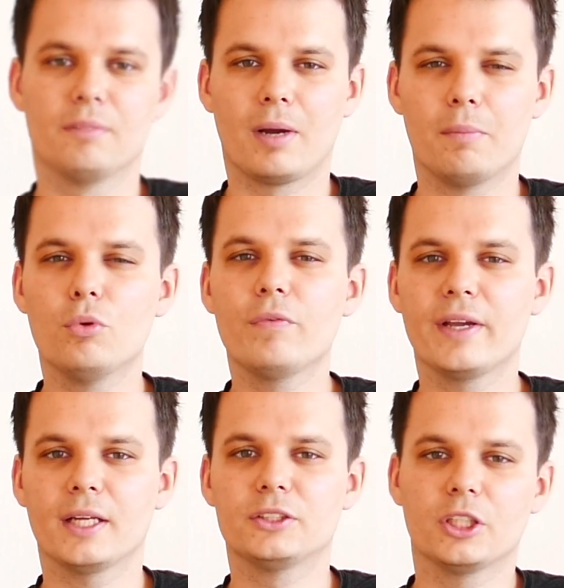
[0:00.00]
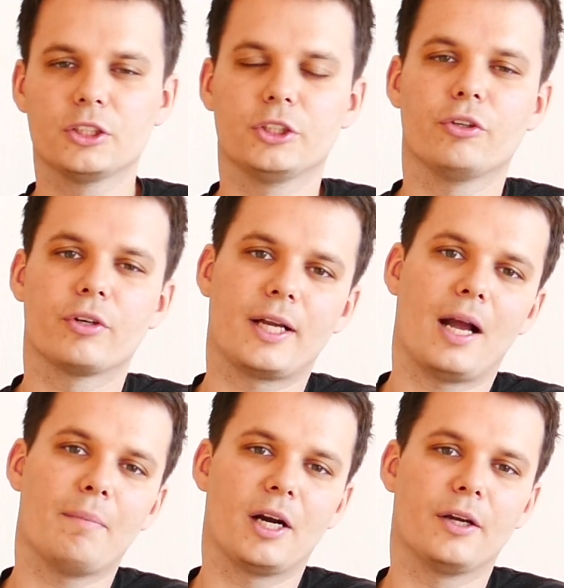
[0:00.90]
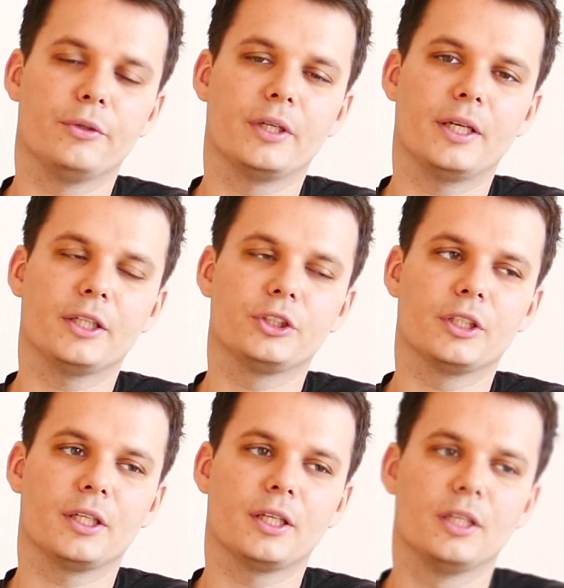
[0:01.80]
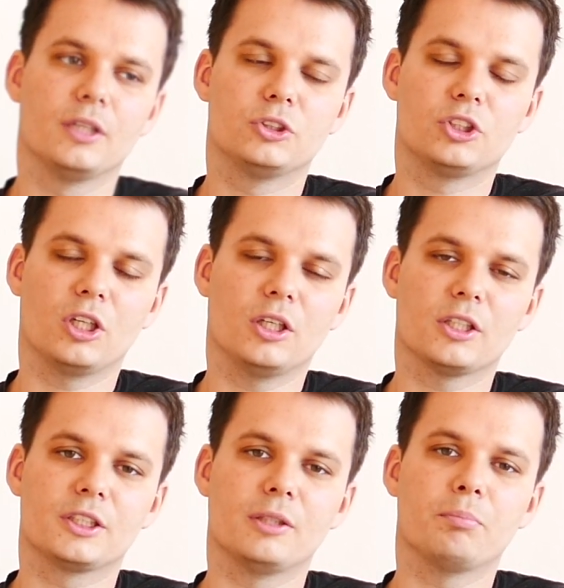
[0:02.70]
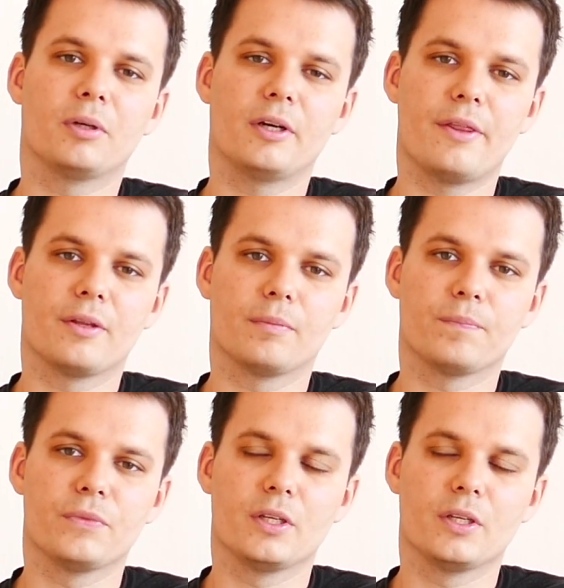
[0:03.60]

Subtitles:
By moving and tilting your camera, you can actually turn a simple rhythm